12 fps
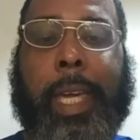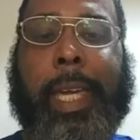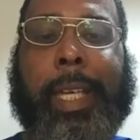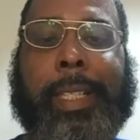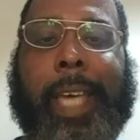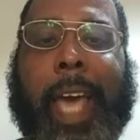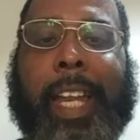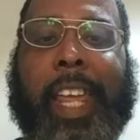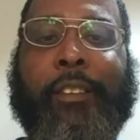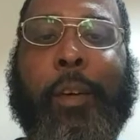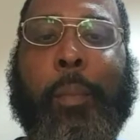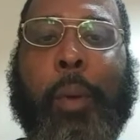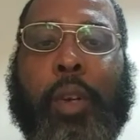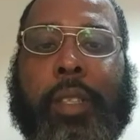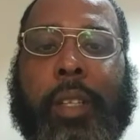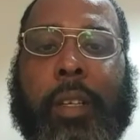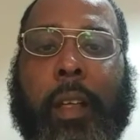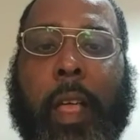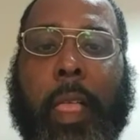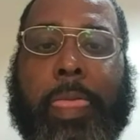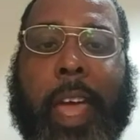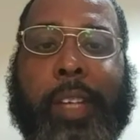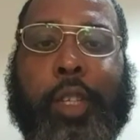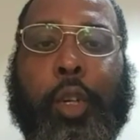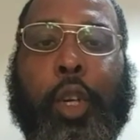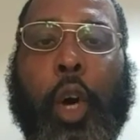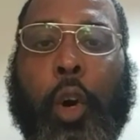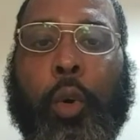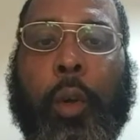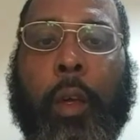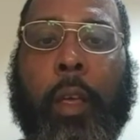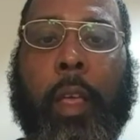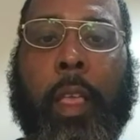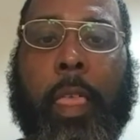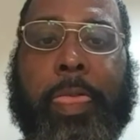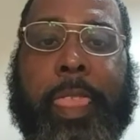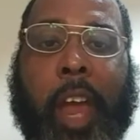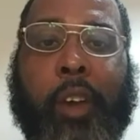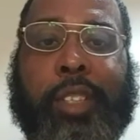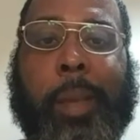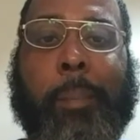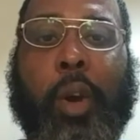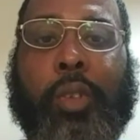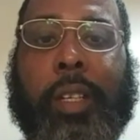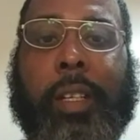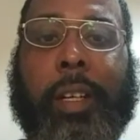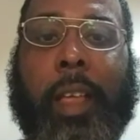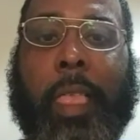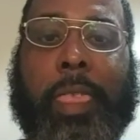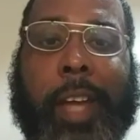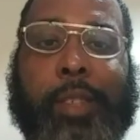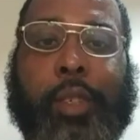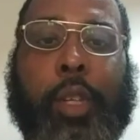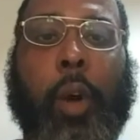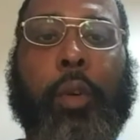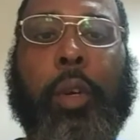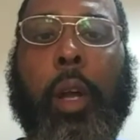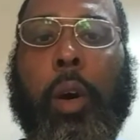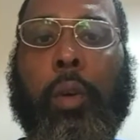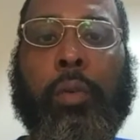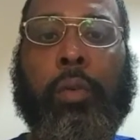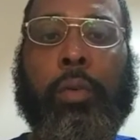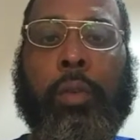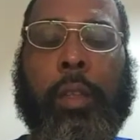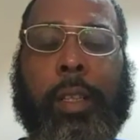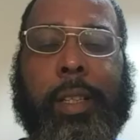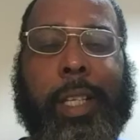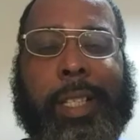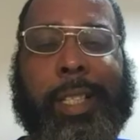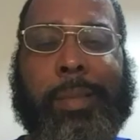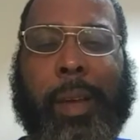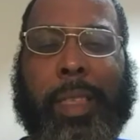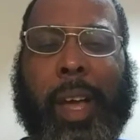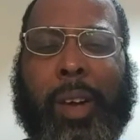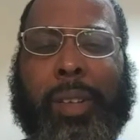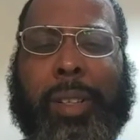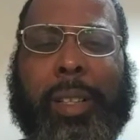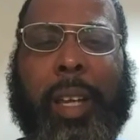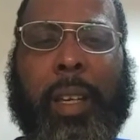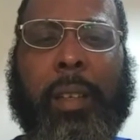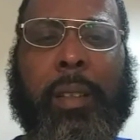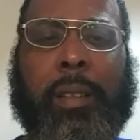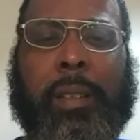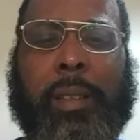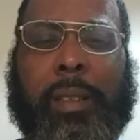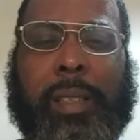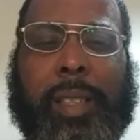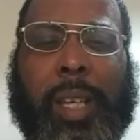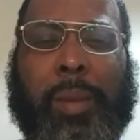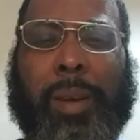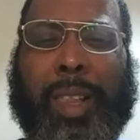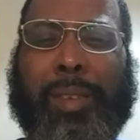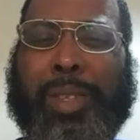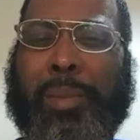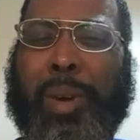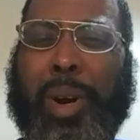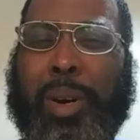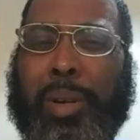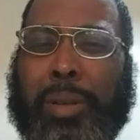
Inside every person that you know, there is a person that you don't know. This is my thought of the day. See you mothers tomorrow.